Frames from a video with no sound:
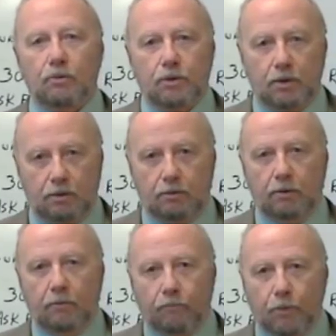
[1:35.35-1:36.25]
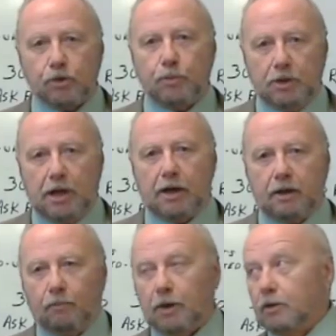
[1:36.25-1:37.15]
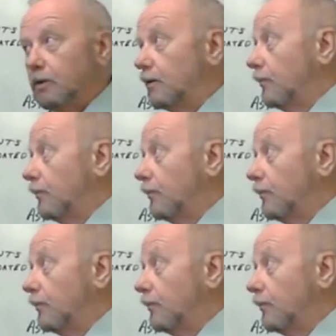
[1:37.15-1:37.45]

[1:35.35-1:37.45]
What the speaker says: do must be documented.